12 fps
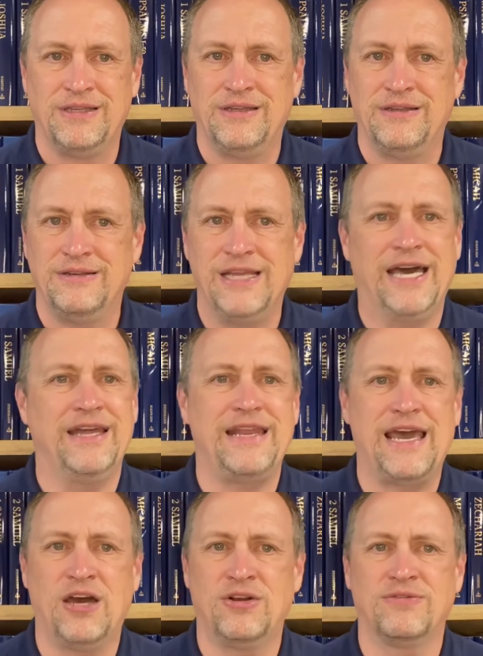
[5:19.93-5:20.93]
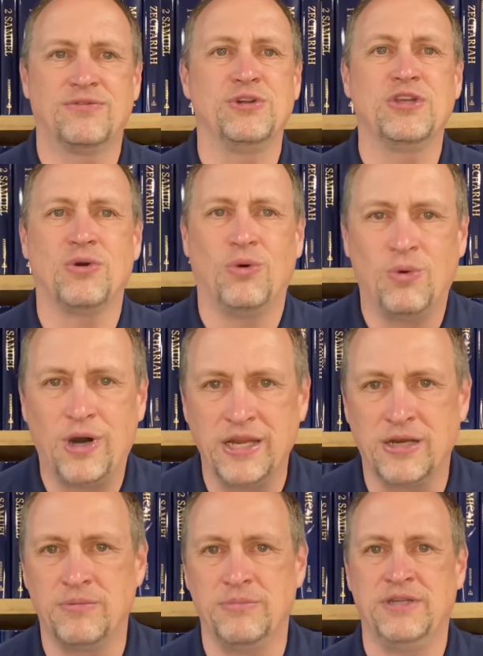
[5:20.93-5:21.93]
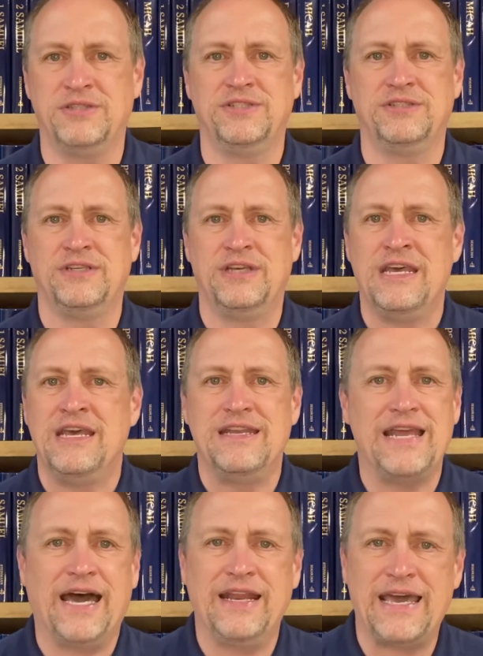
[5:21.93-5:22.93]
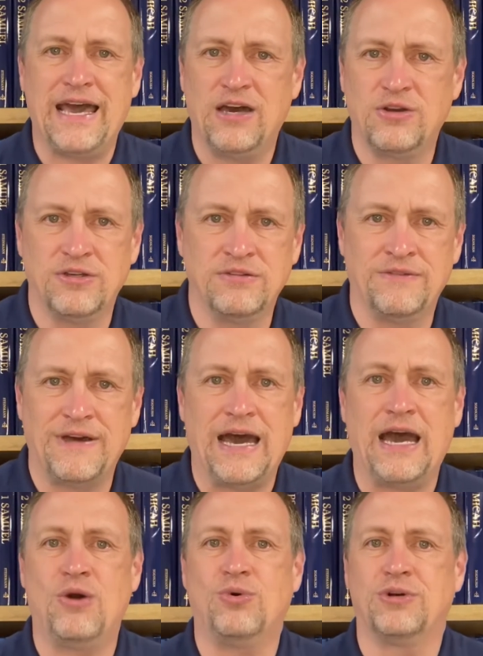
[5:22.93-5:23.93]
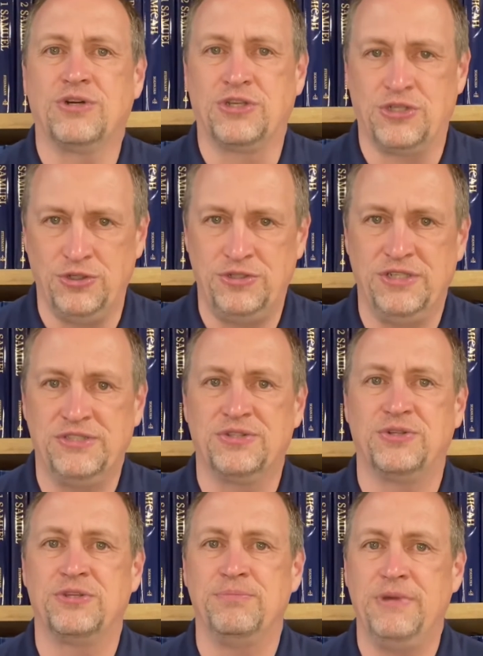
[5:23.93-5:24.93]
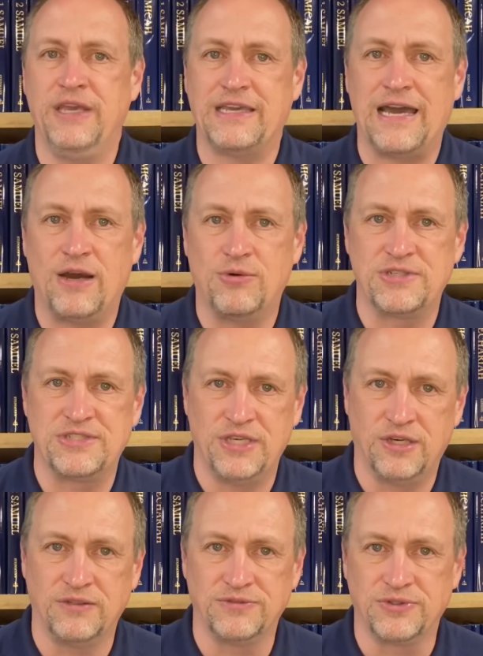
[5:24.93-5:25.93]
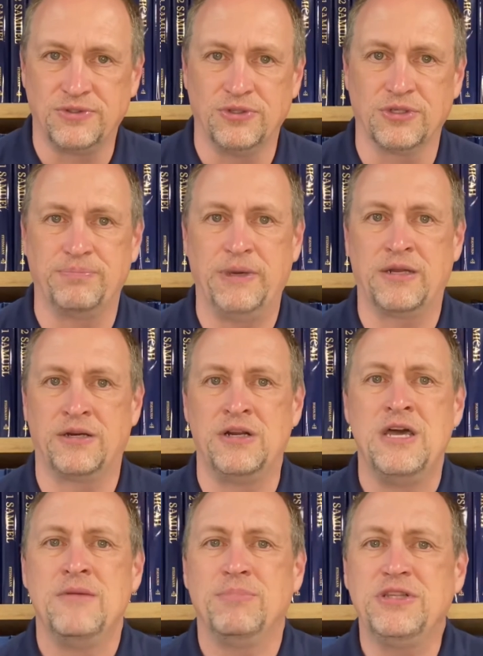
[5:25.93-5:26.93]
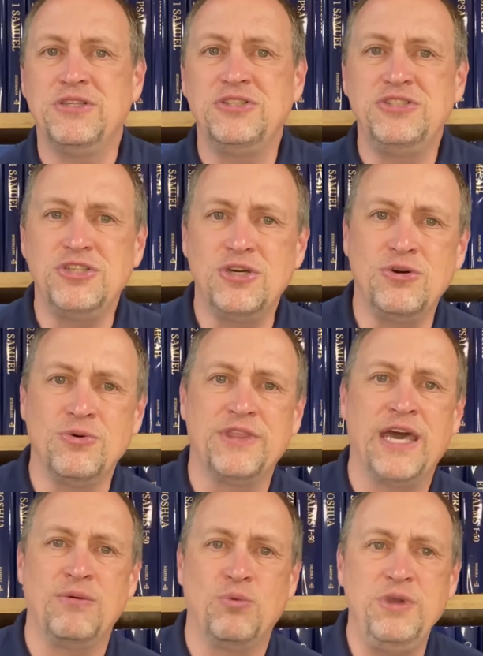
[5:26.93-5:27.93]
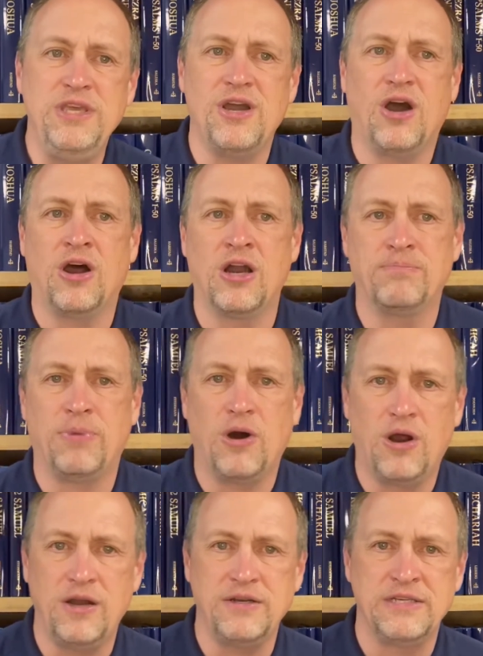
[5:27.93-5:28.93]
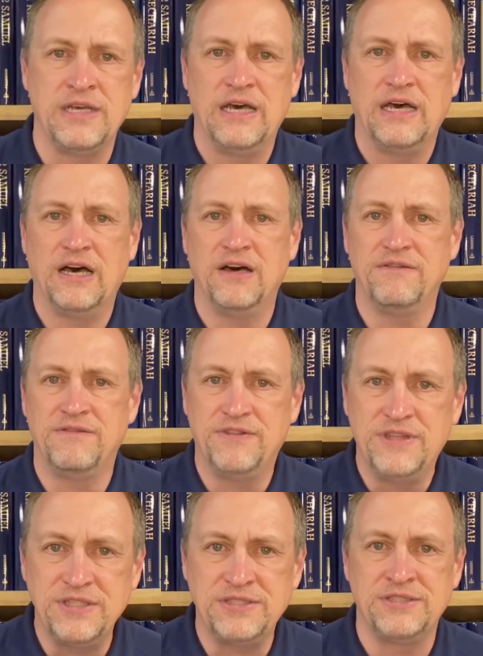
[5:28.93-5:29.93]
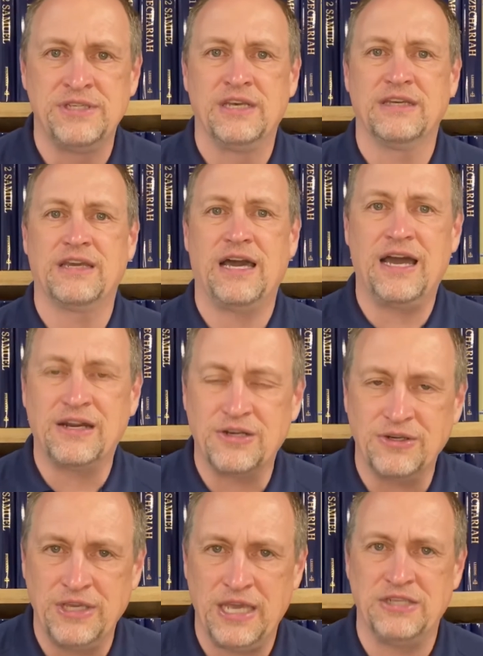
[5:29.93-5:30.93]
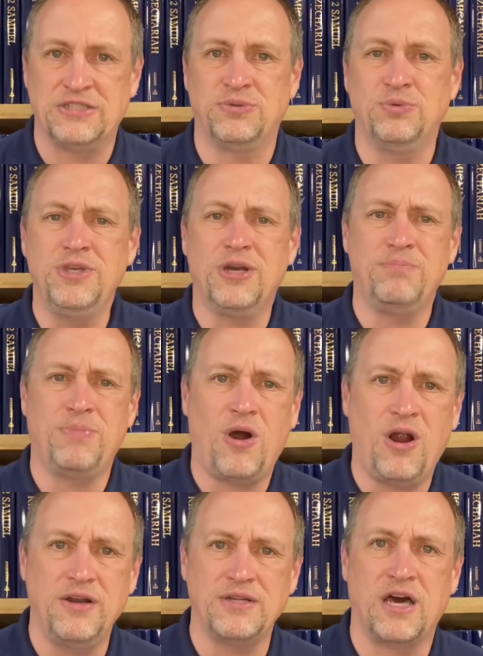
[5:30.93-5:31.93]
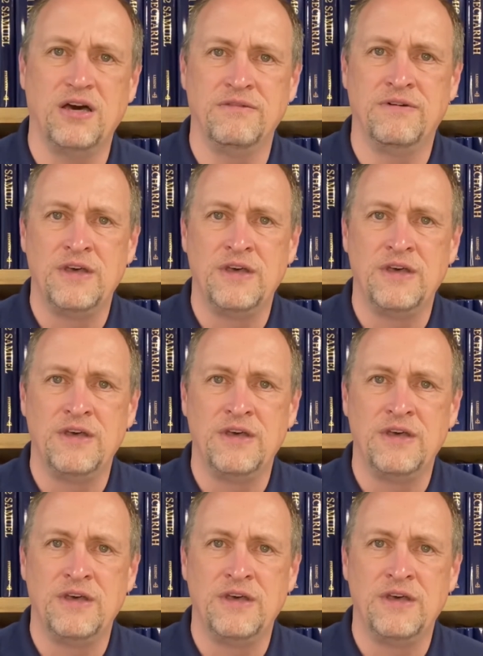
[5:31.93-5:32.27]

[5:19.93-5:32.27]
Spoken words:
Not out of requirement, not out of our goodness or to make ourselves look better, but to show that we are part of this congregation. We are part of